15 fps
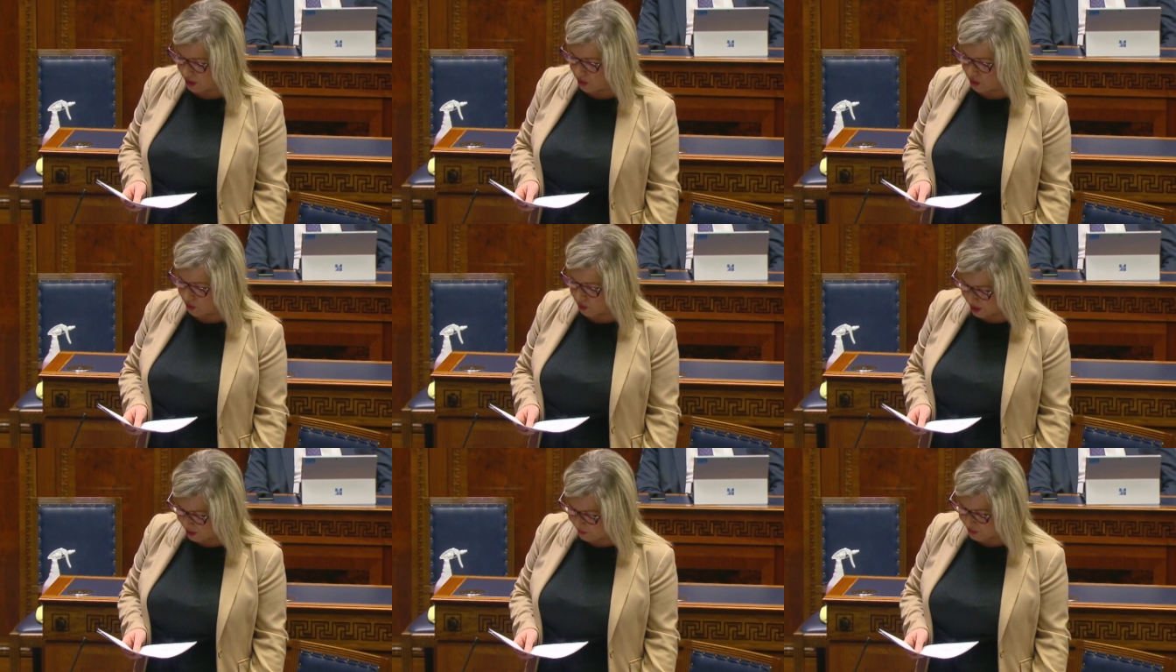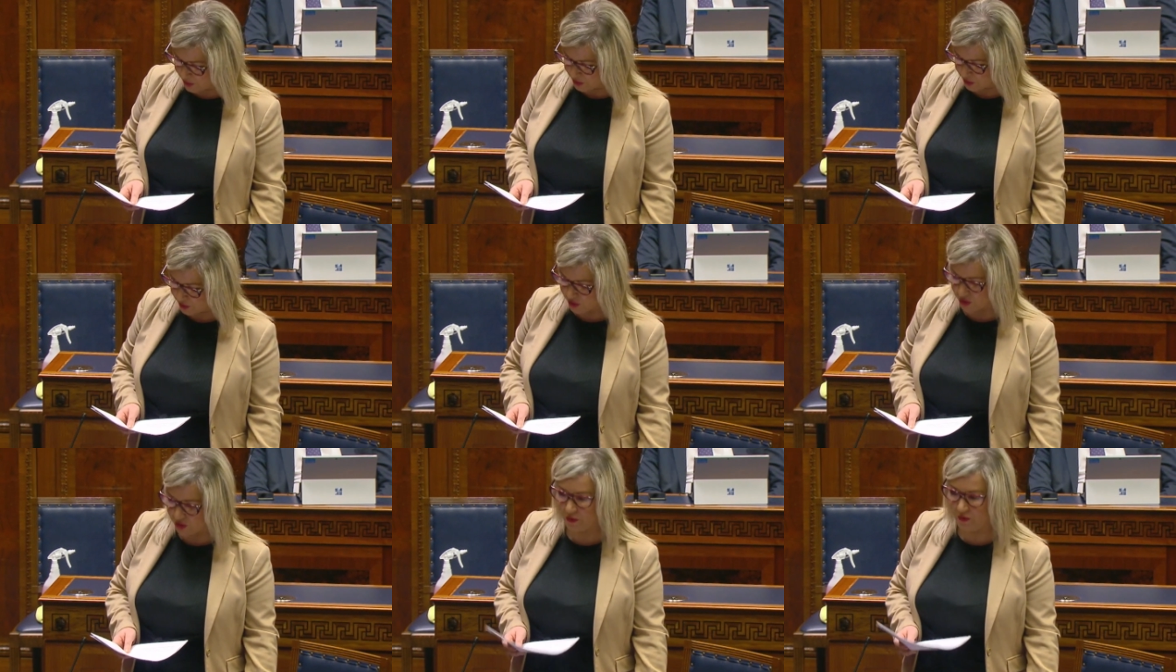those
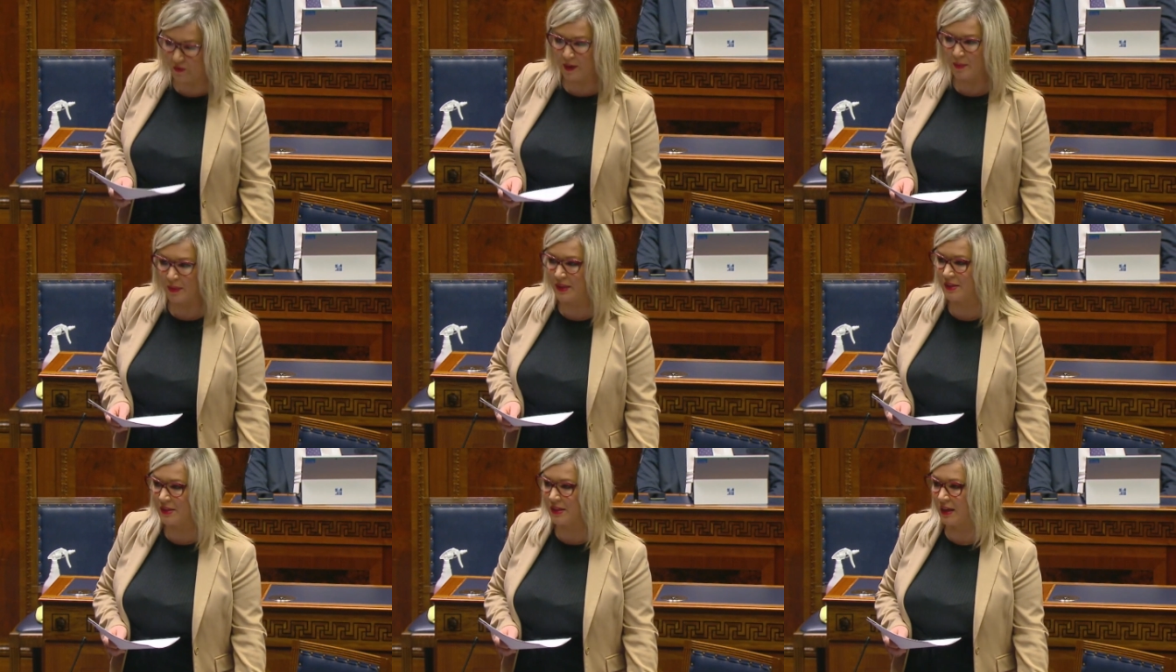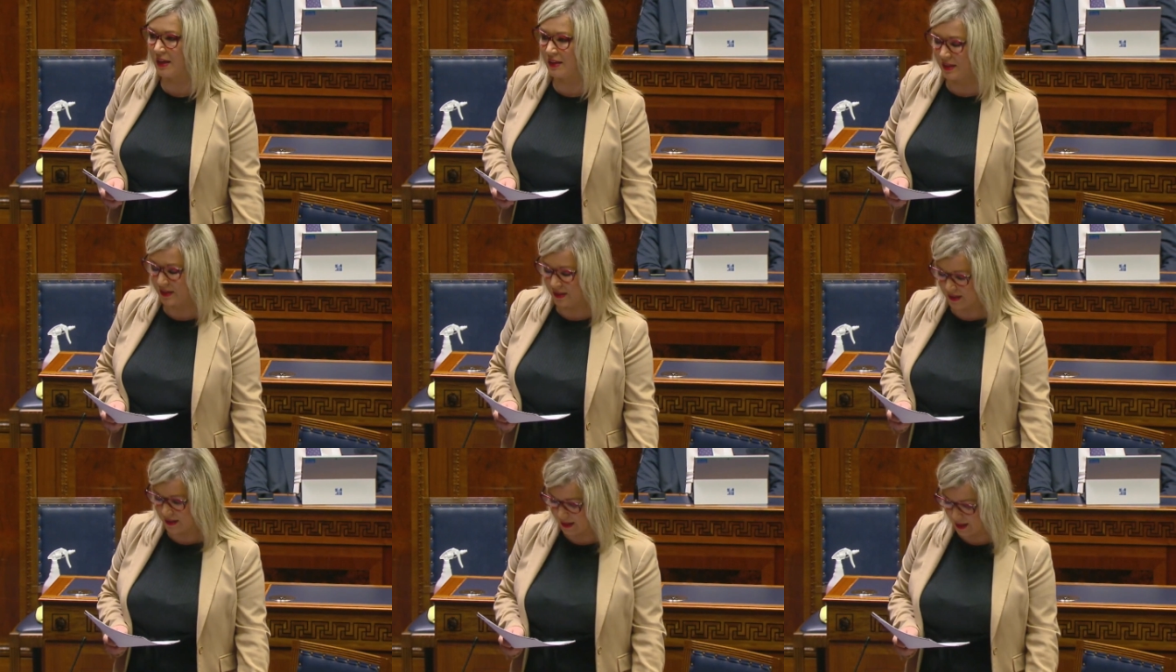officers to their families at
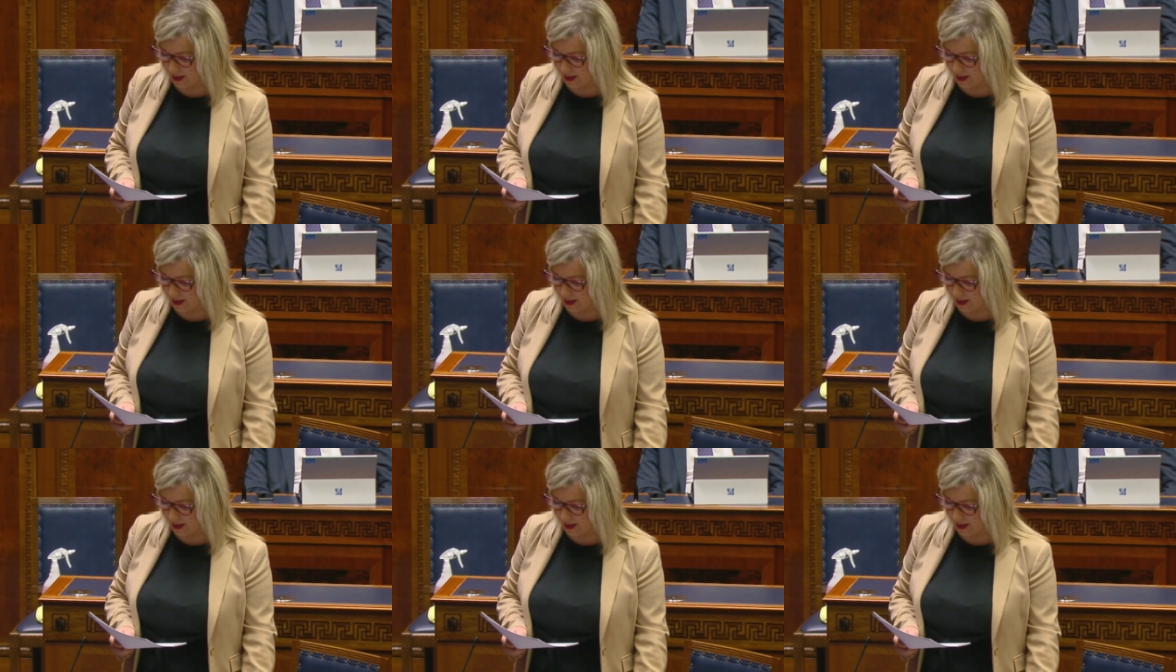this